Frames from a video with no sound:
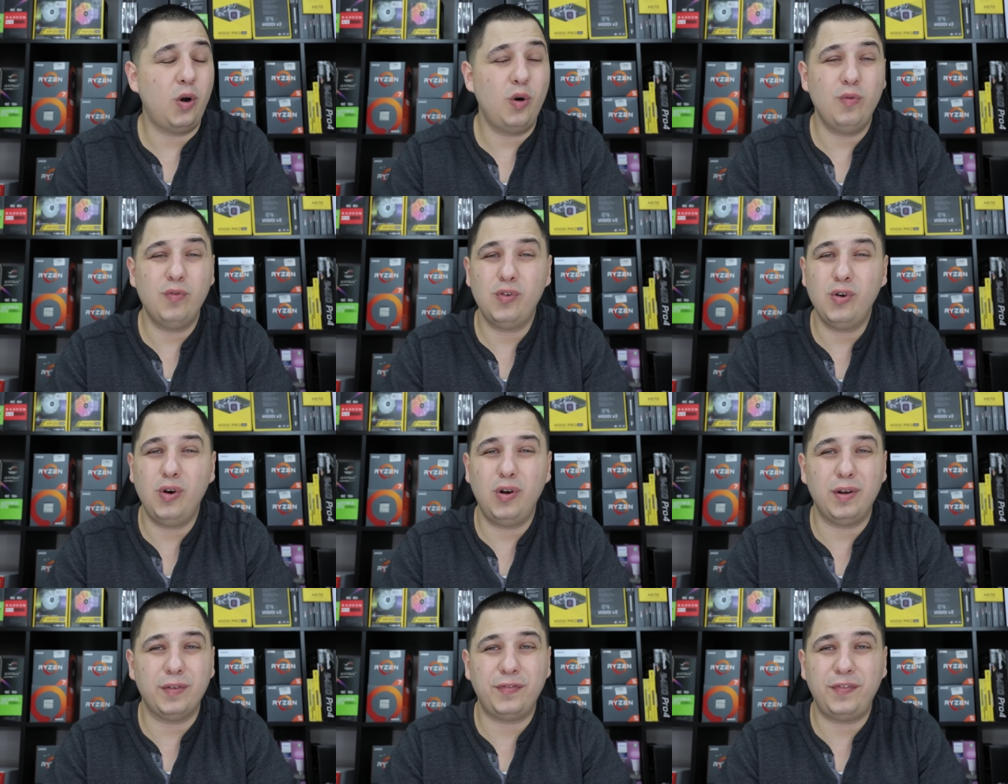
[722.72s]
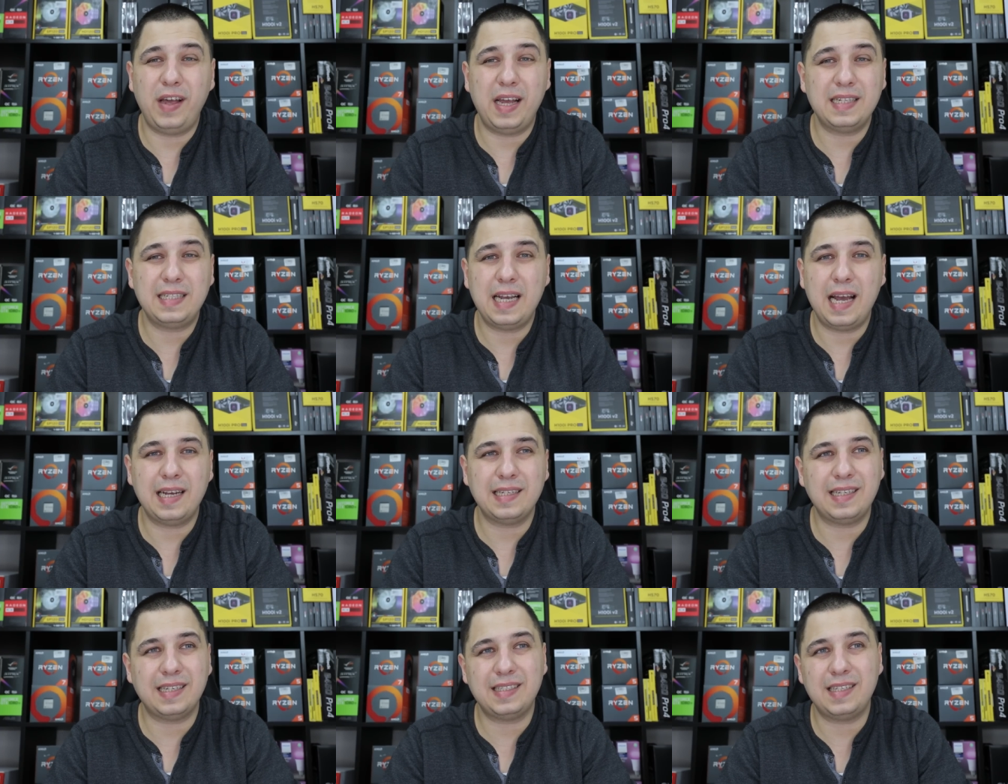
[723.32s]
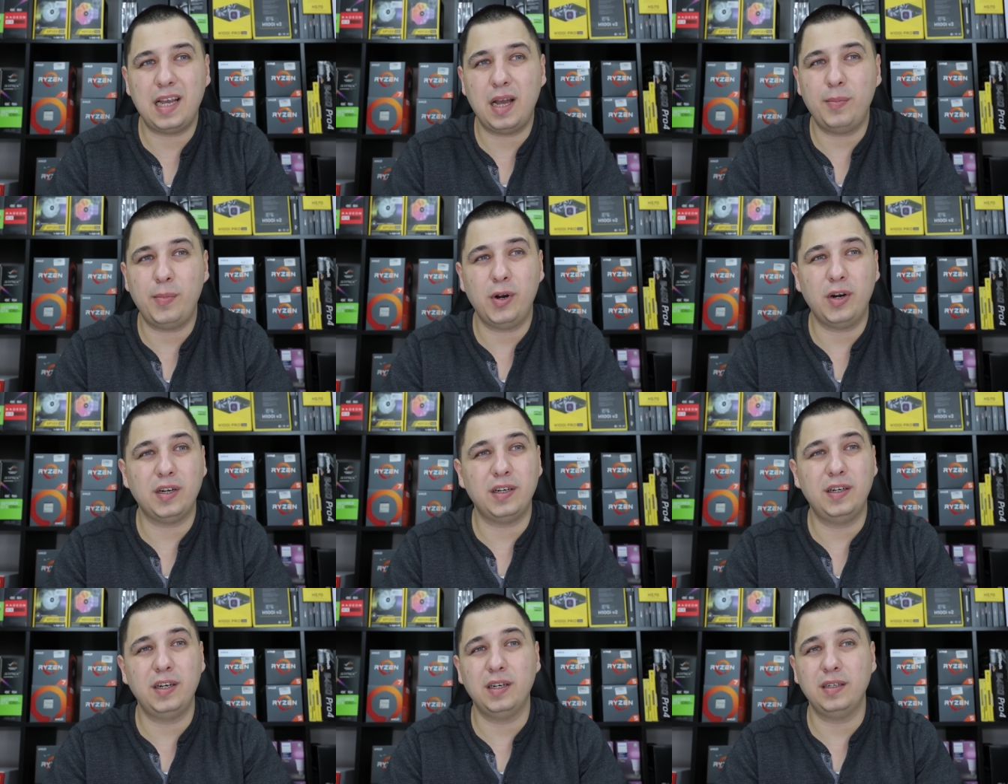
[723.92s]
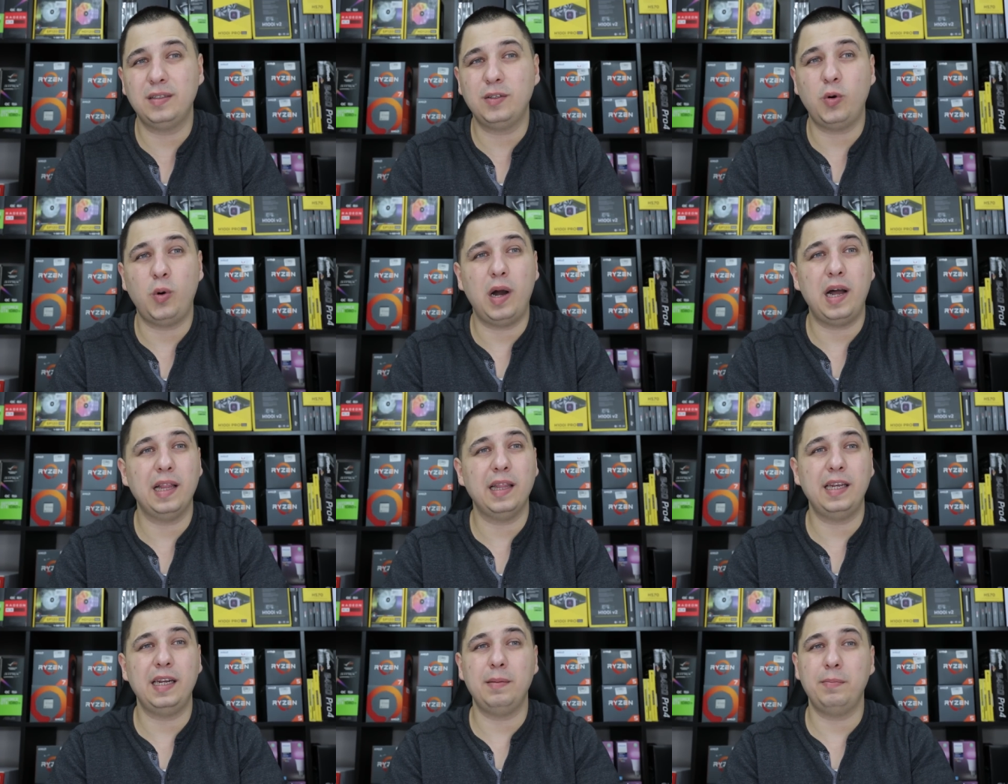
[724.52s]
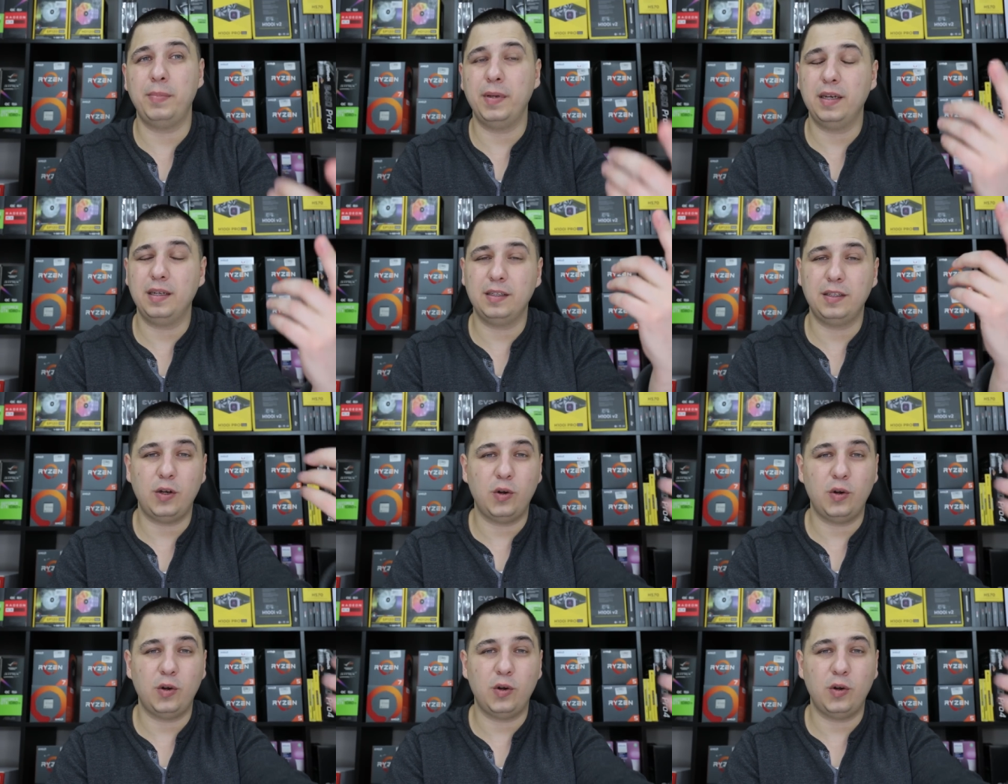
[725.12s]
overall, fantastic soundbar, good quality build.